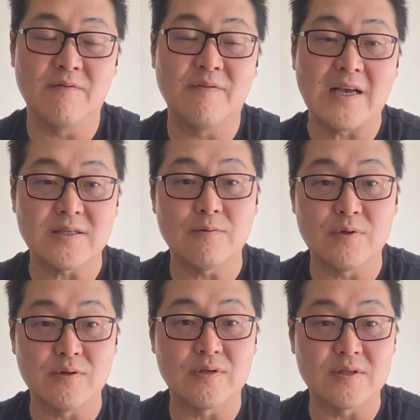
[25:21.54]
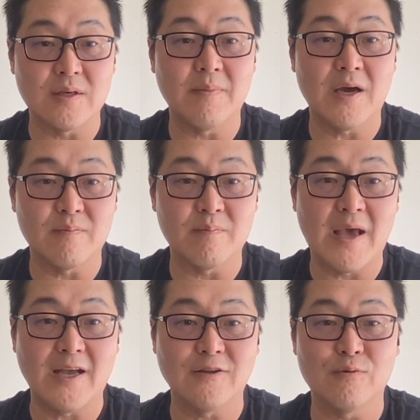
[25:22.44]
vastly reduces the amount of
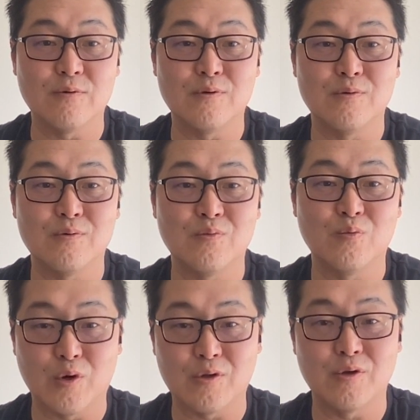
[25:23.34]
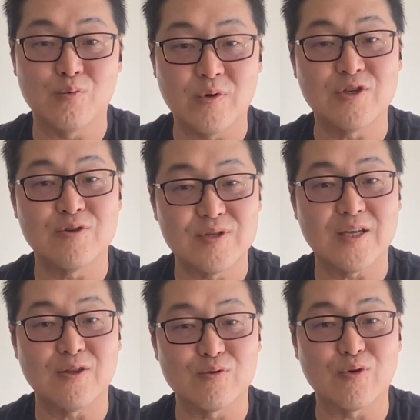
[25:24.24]
manual workload once you
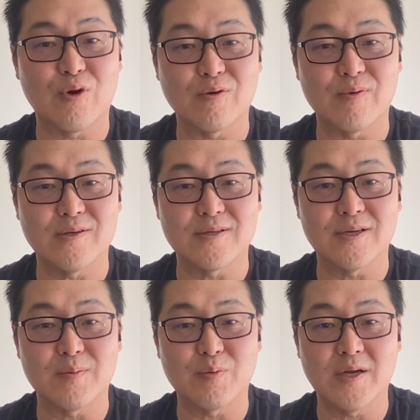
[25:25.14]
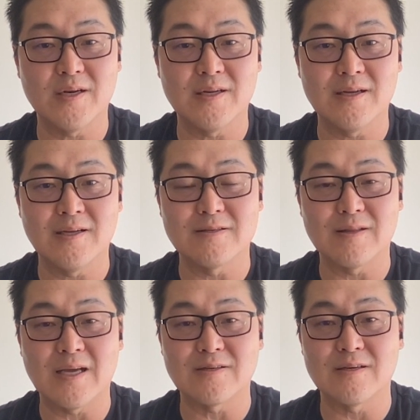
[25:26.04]
set those guardrails up, right? And so
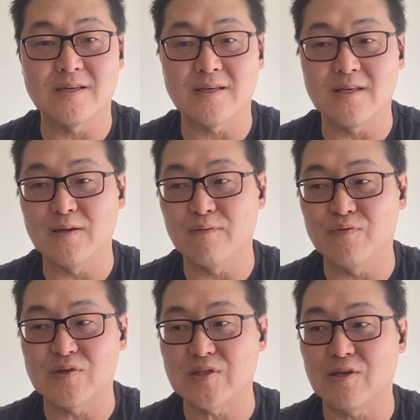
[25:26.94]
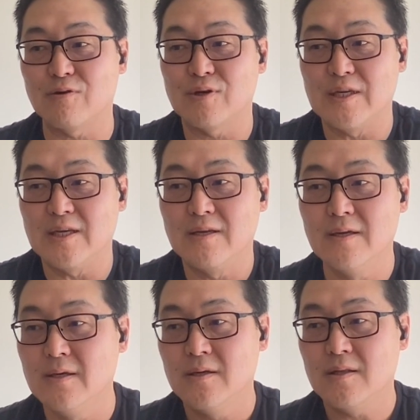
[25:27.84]
that's going to give security
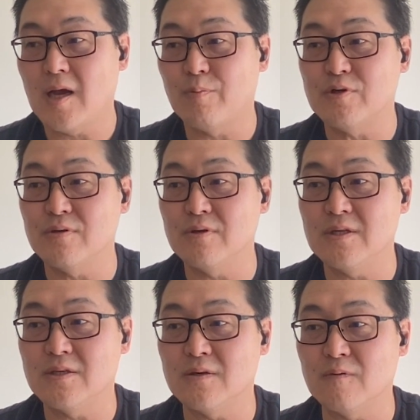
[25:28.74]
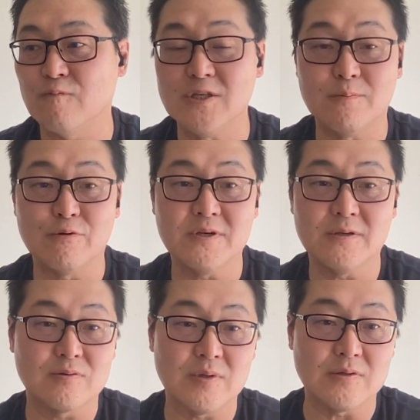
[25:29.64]
the opportunity to redeploy
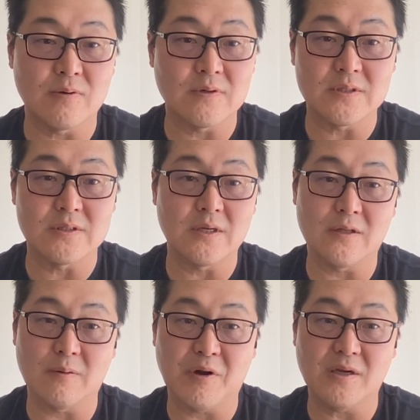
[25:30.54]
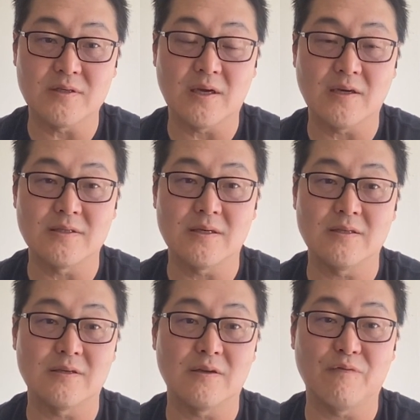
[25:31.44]
those resources to other projects.
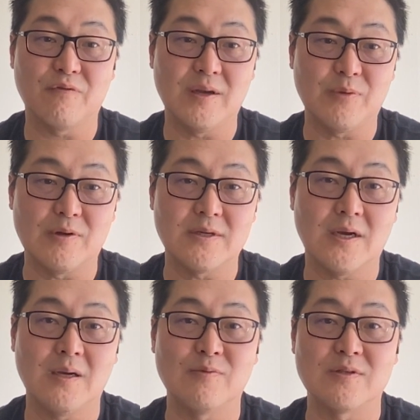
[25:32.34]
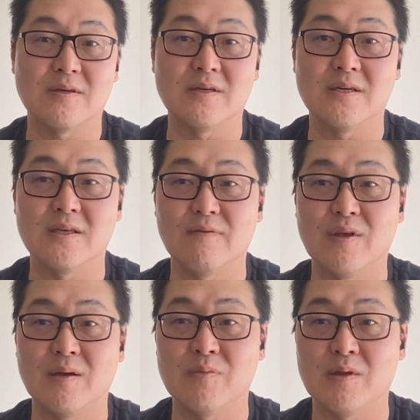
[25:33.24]
It's going to free up their time. It's going to give
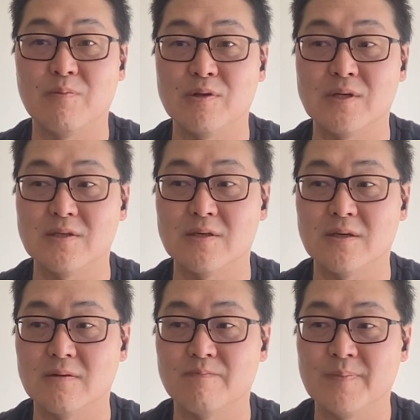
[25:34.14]
them the ability to,